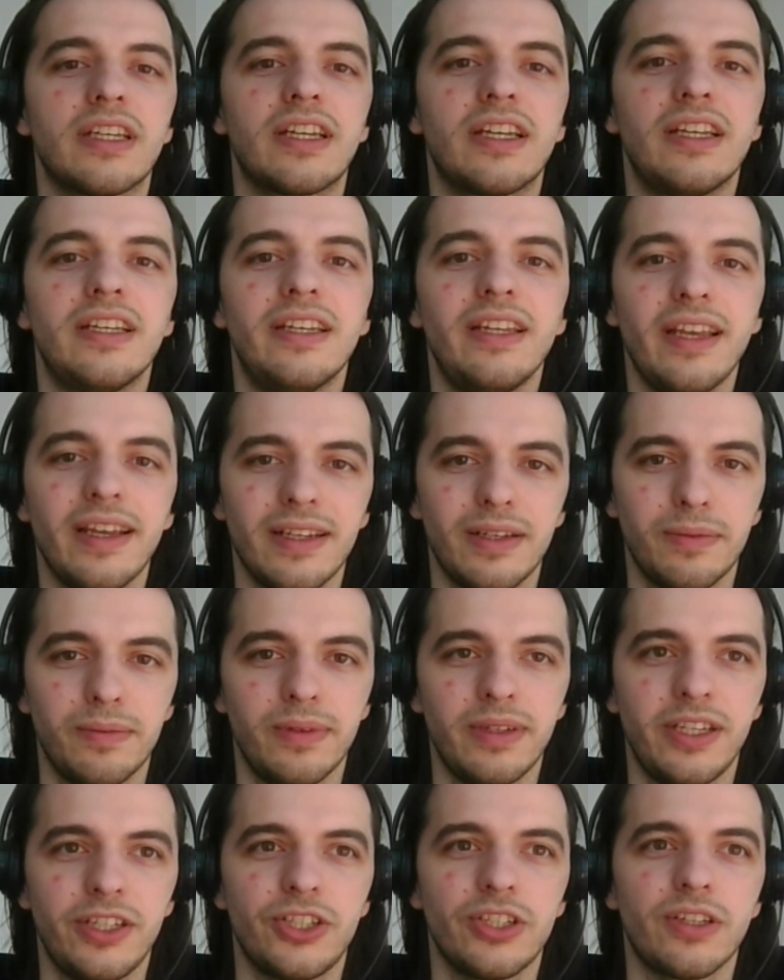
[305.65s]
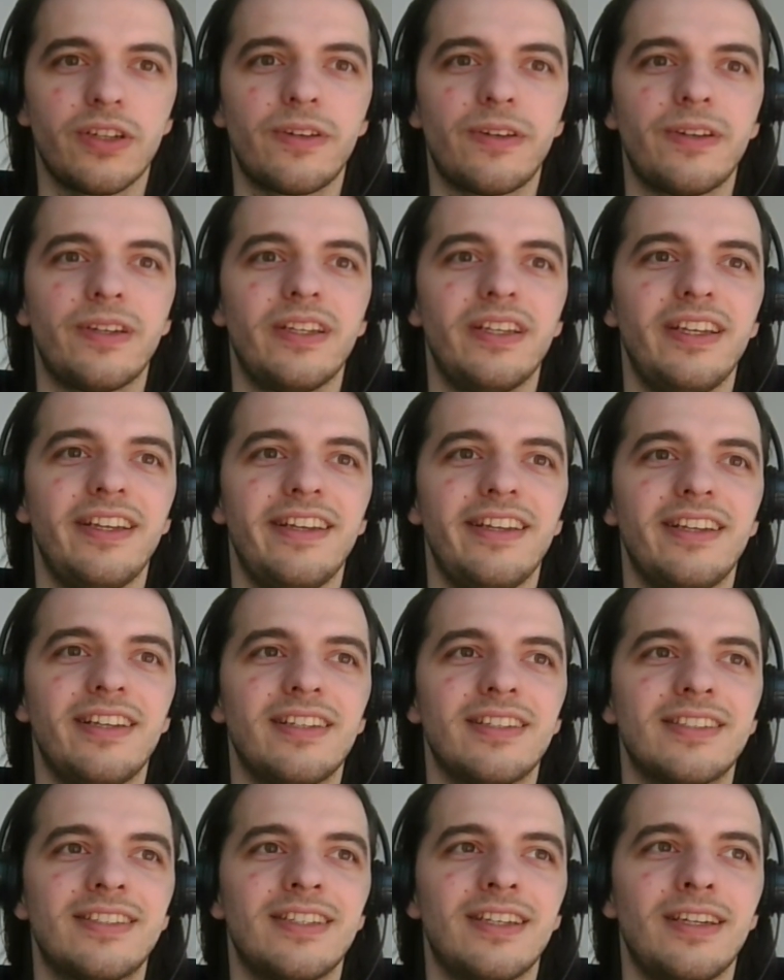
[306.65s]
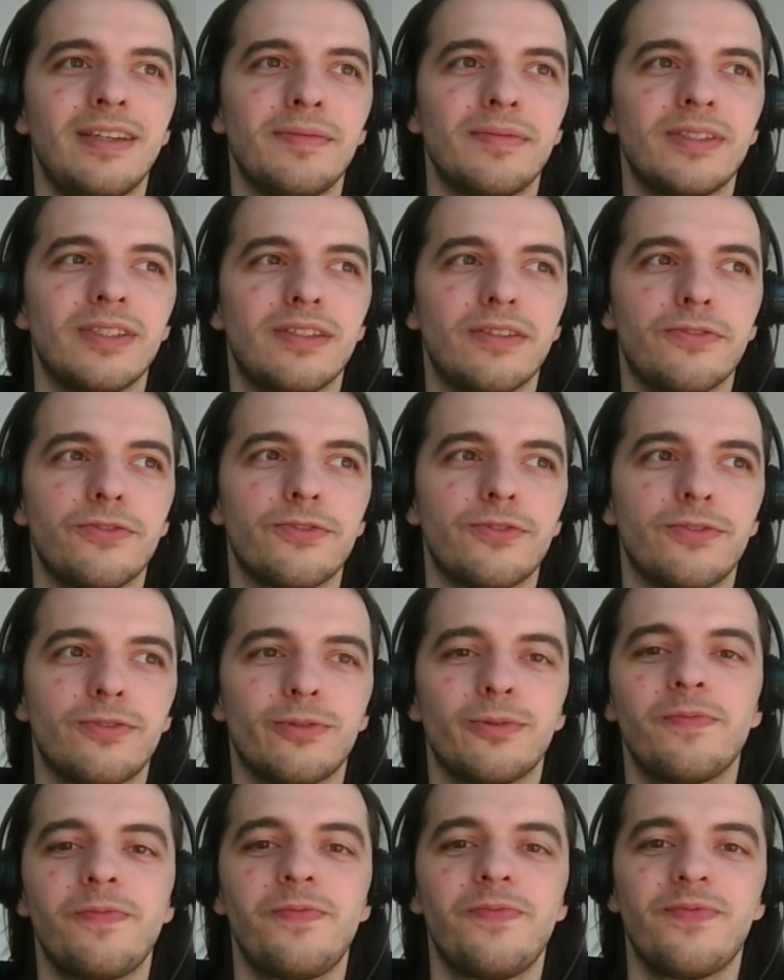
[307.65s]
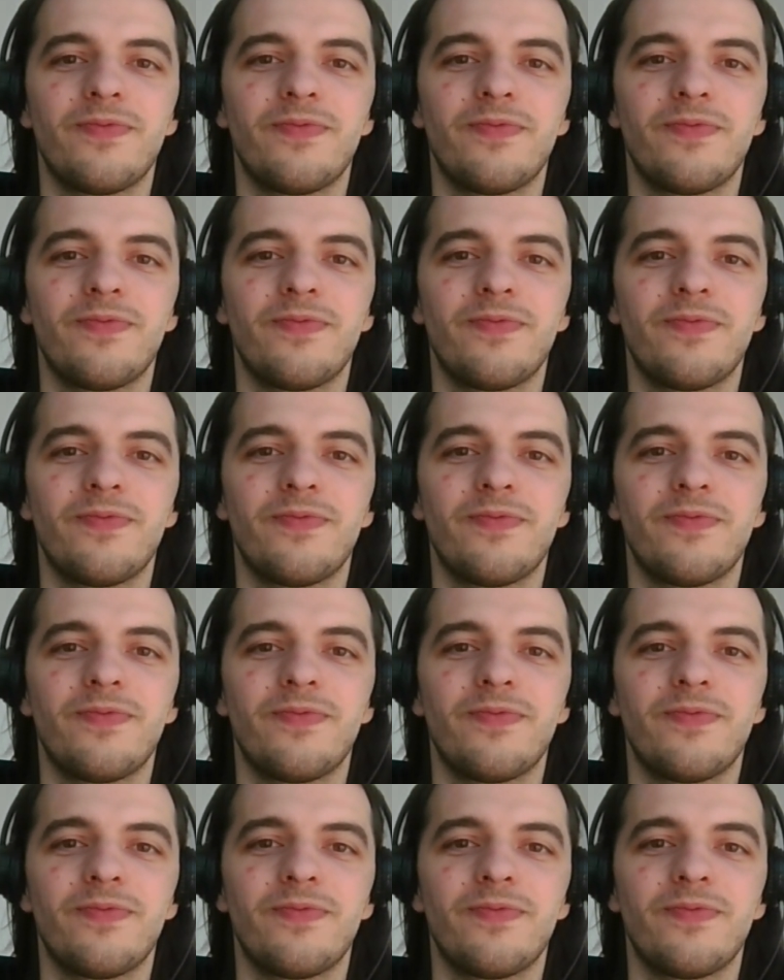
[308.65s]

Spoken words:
connect with each other in times of